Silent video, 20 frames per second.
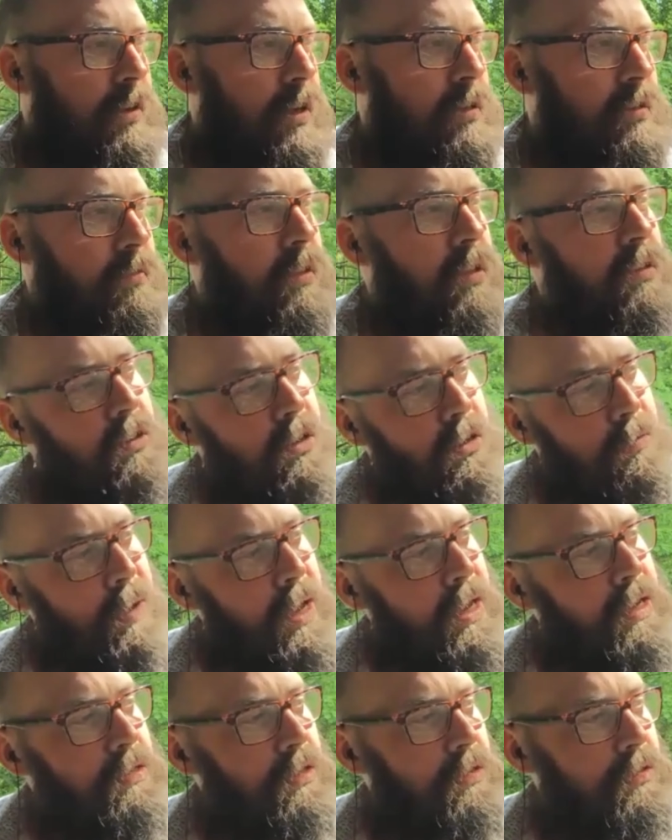has done an
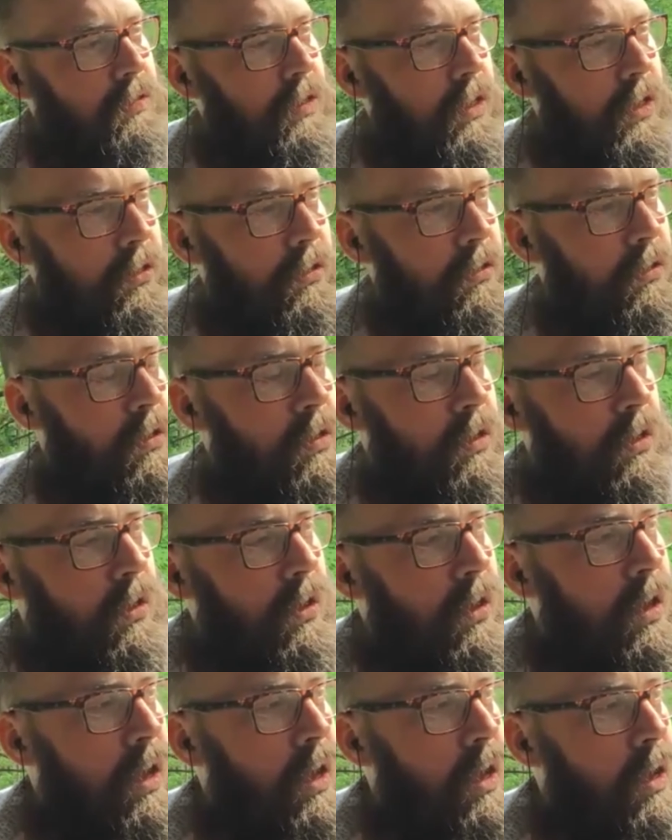amazing thing
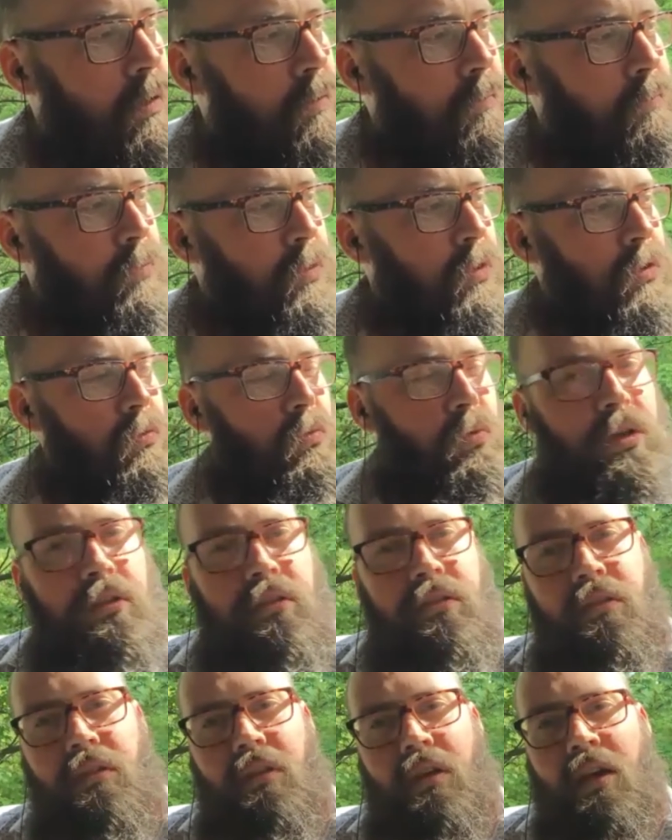with
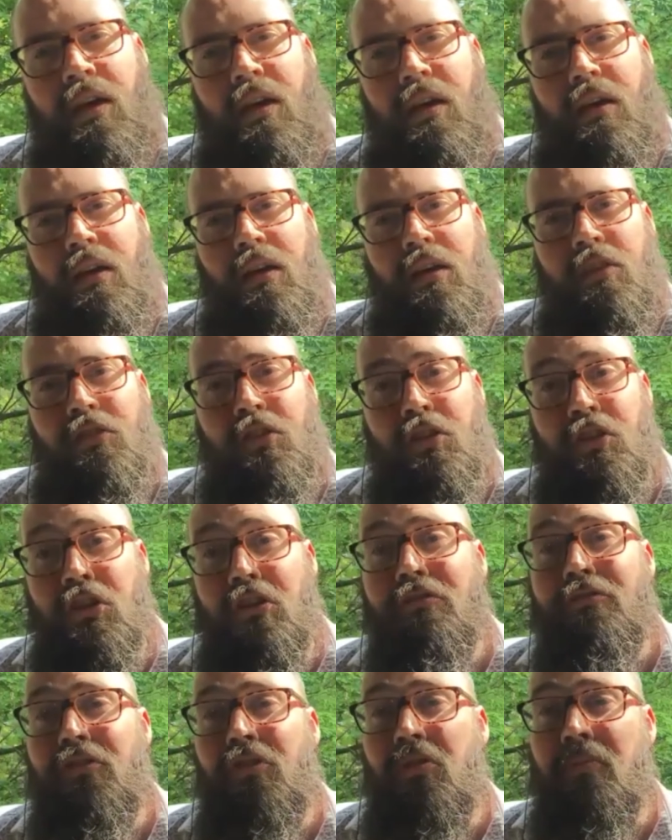the new
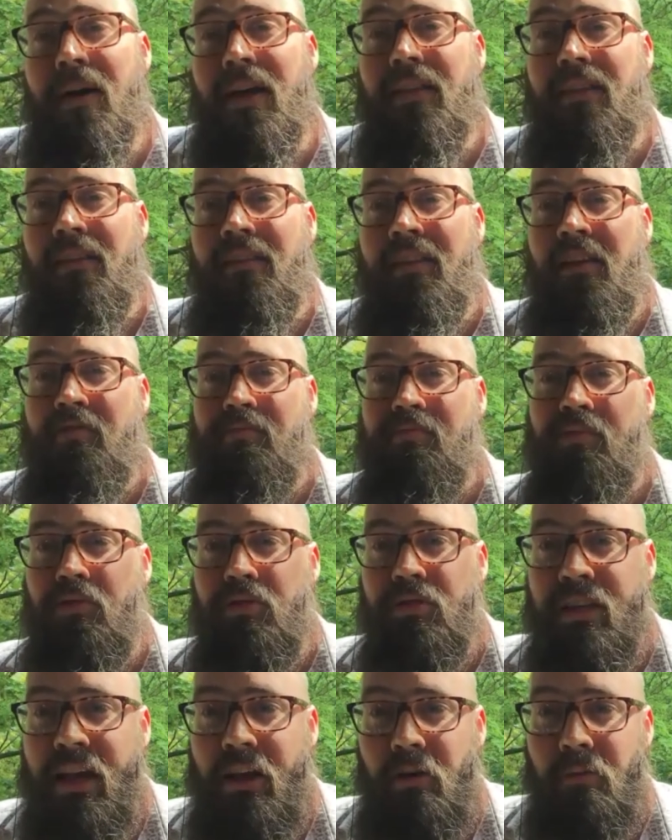format that they've brought
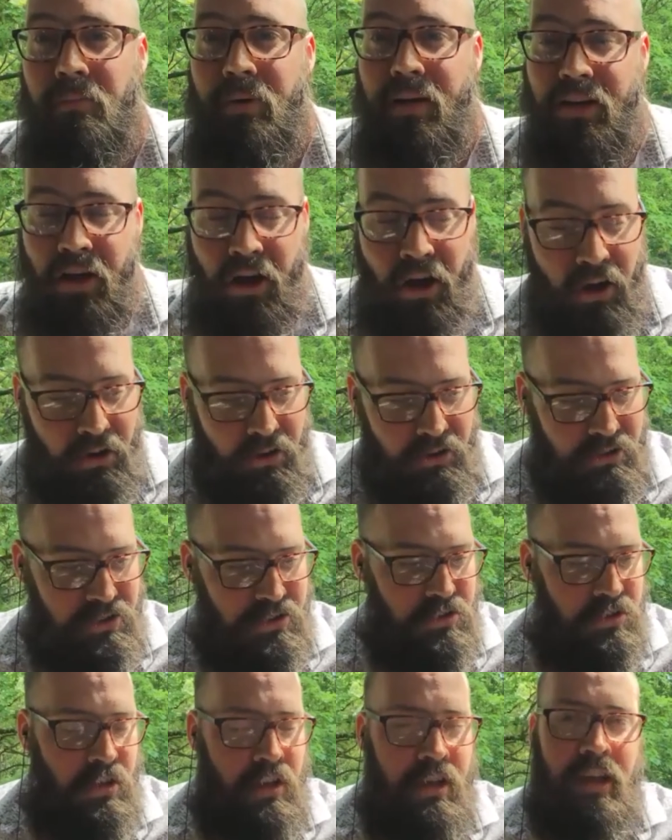out,
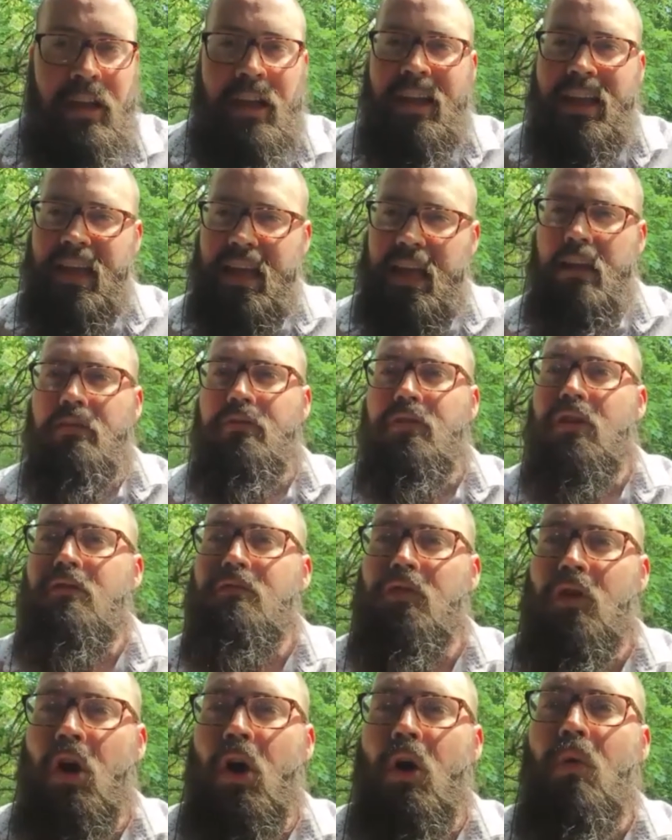because if you've
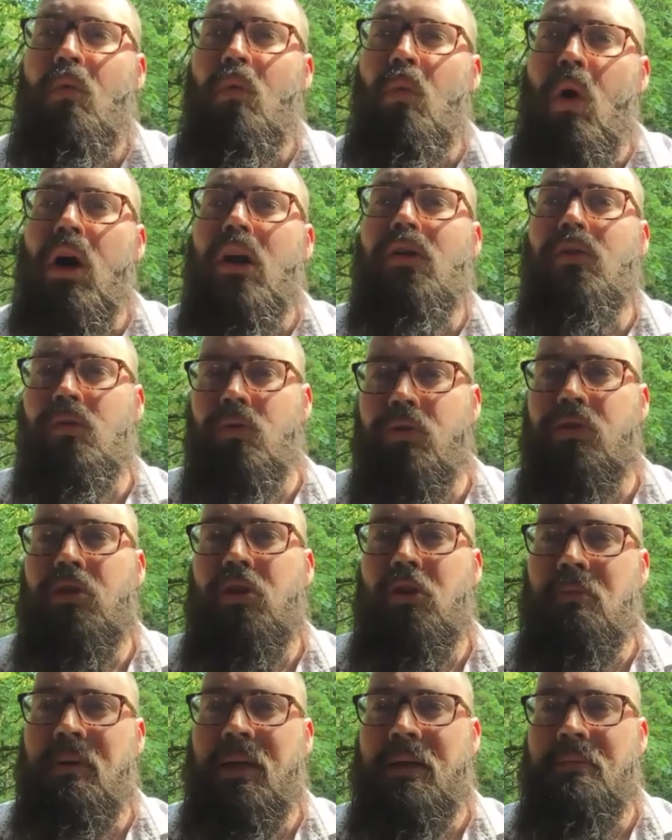got 1 or
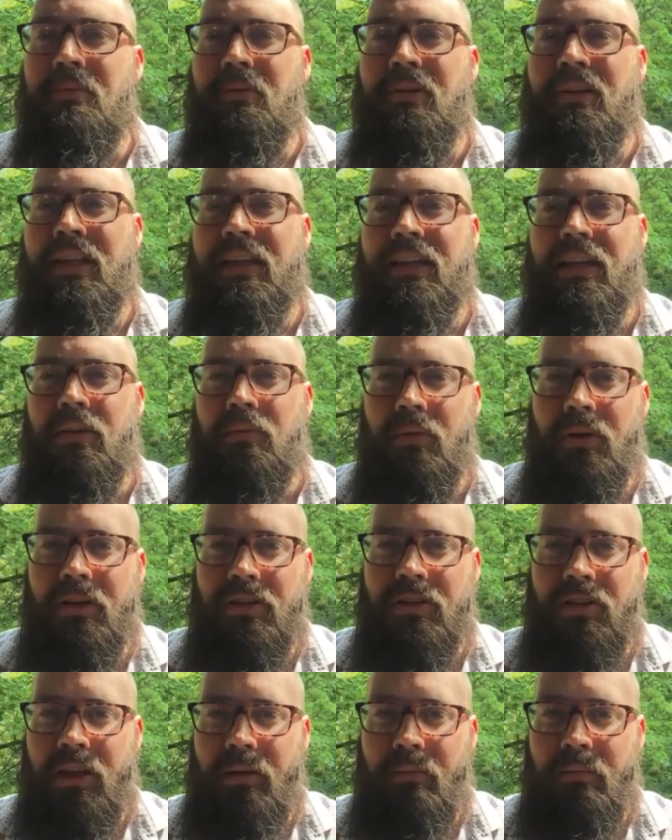2 people leading
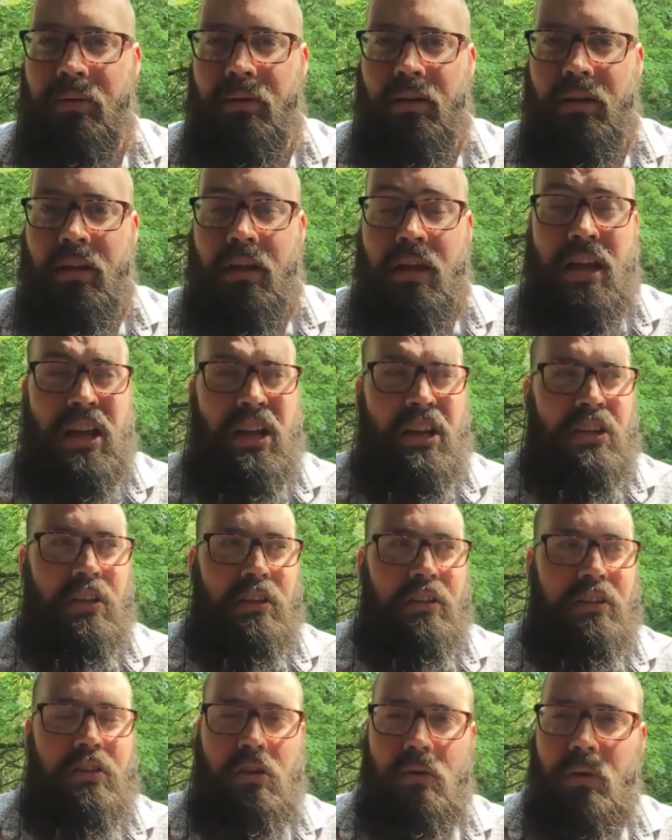worship,
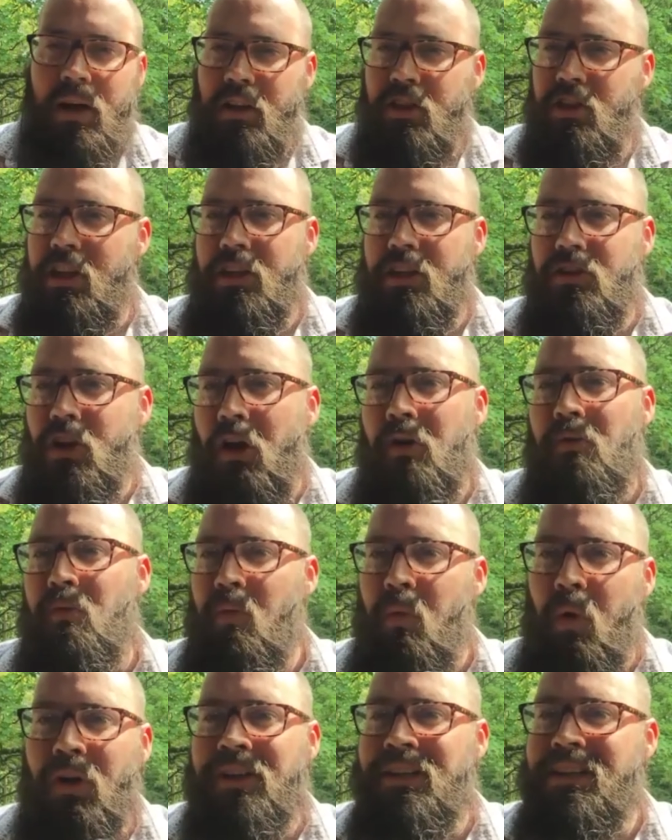you actually don't
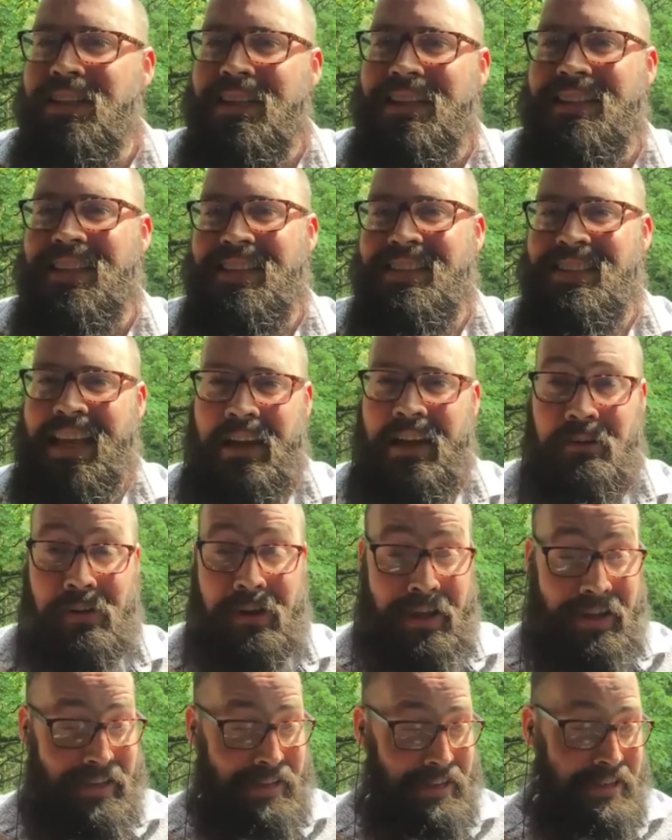want it to sound
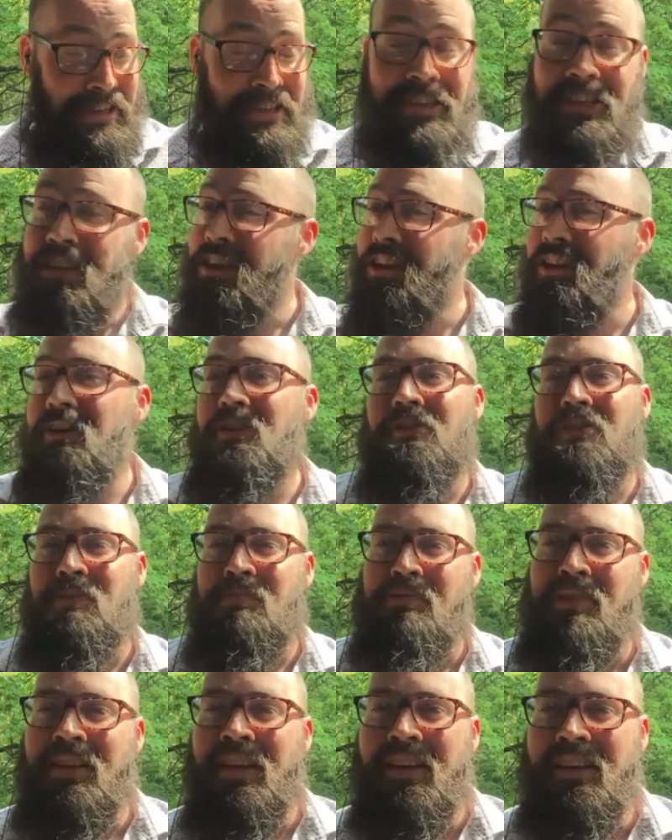like a huge
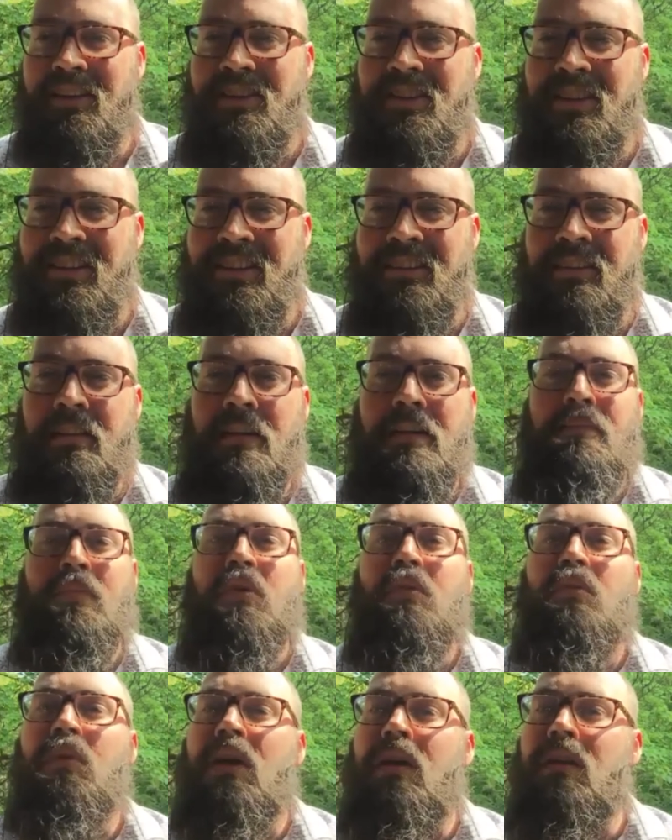production
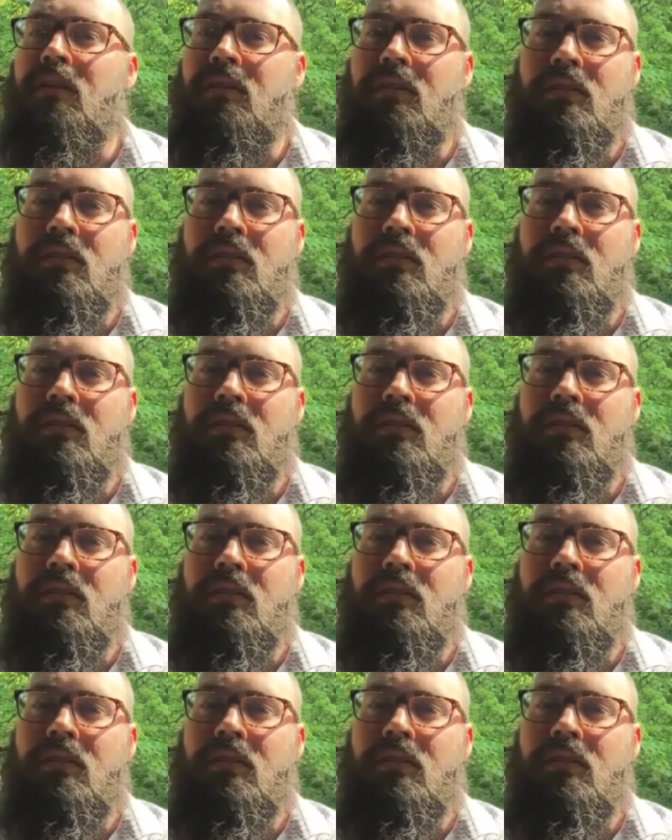with